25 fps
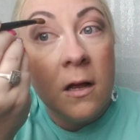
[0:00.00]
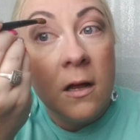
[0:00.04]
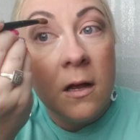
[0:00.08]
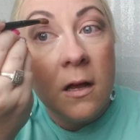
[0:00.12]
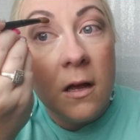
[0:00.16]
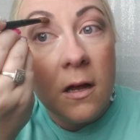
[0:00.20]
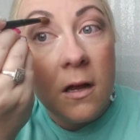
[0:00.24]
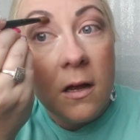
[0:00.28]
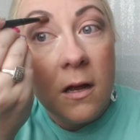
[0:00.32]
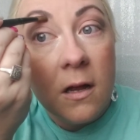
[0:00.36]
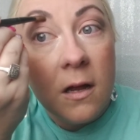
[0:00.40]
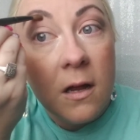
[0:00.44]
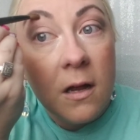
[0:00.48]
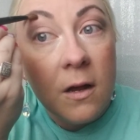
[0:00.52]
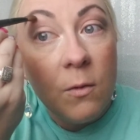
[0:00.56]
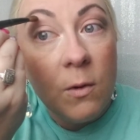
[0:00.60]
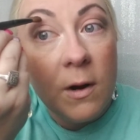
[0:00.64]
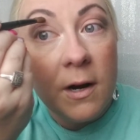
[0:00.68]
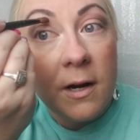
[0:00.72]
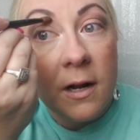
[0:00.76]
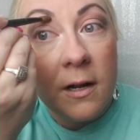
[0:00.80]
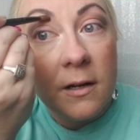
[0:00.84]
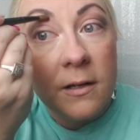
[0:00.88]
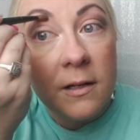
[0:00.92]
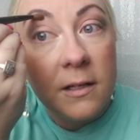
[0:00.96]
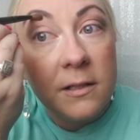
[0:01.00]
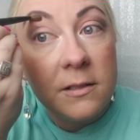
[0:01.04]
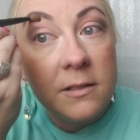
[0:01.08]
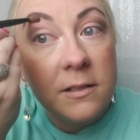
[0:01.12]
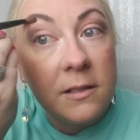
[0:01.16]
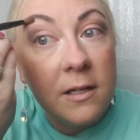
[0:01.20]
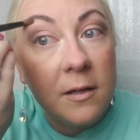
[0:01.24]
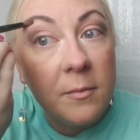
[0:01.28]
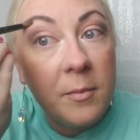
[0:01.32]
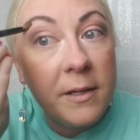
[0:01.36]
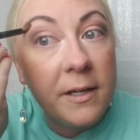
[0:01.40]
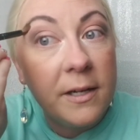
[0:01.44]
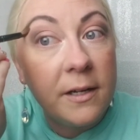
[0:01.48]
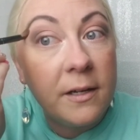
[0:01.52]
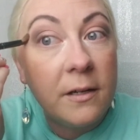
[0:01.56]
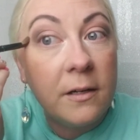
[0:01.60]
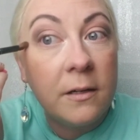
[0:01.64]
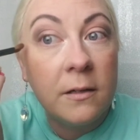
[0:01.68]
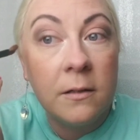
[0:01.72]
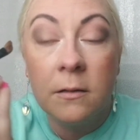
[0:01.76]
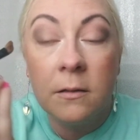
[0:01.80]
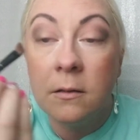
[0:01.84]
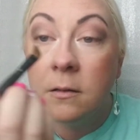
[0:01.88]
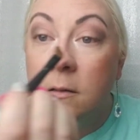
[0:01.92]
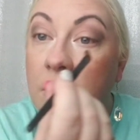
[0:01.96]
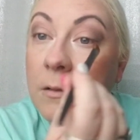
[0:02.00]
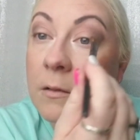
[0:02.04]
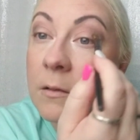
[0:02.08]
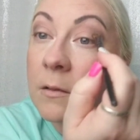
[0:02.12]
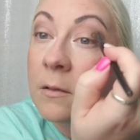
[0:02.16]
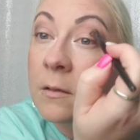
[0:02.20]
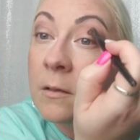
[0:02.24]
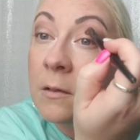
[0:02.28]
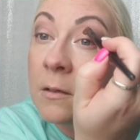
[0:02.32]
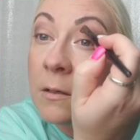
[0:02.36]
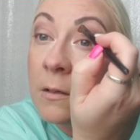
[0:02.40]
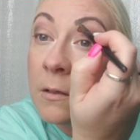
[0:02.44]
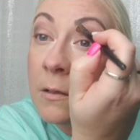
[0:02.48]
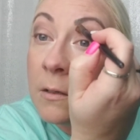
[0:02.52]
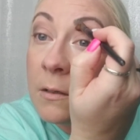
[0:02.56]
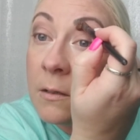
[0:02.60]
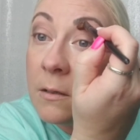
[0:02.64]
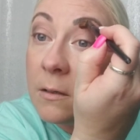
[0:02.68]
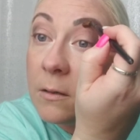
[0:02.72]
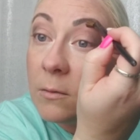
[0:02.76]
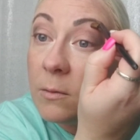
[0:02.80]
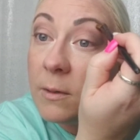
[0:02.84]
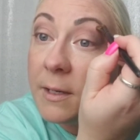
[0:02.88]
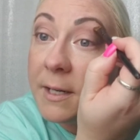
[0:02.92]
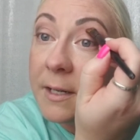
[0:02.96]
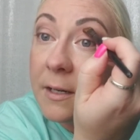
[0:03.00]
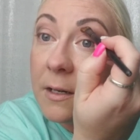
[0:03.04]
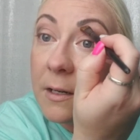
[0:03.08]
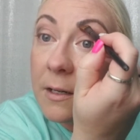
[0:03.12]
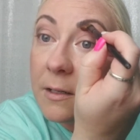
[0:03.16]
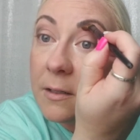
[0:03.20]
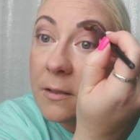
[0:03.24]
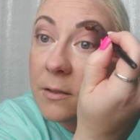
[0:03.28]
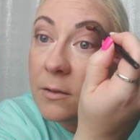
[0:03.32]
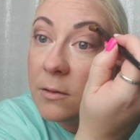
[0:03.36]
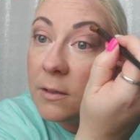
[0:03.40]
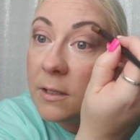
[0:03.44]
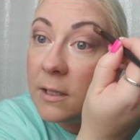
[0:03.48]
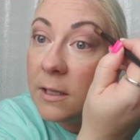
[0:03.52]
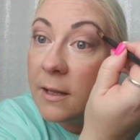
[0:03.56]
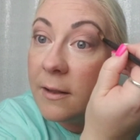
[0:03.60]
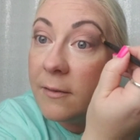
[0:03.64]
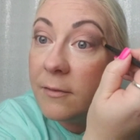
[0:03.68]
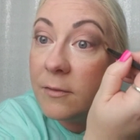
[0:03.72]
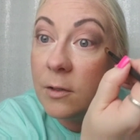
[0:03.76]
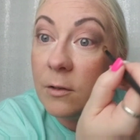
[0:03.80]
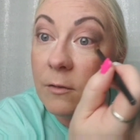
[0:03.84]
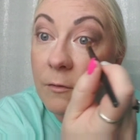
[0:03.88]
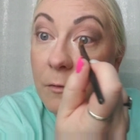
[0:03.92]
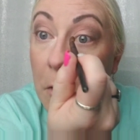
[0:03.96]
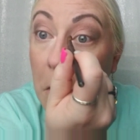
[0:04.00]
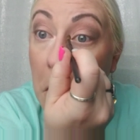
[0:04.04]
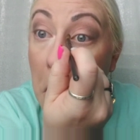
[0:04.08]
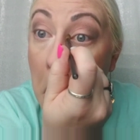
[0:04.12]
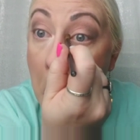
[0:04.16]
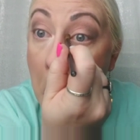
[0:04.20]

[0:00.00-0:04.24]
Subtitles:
Why not dust it up here? Why not do the leftover?